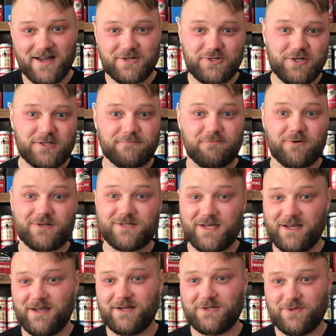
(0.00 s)
just
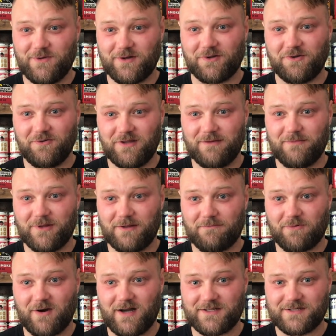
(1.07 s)
pretending to include them in the
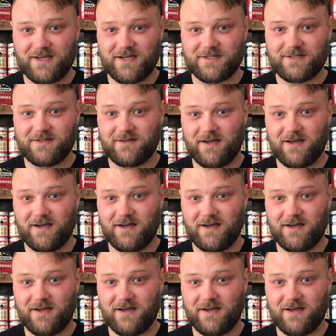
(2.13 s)
process,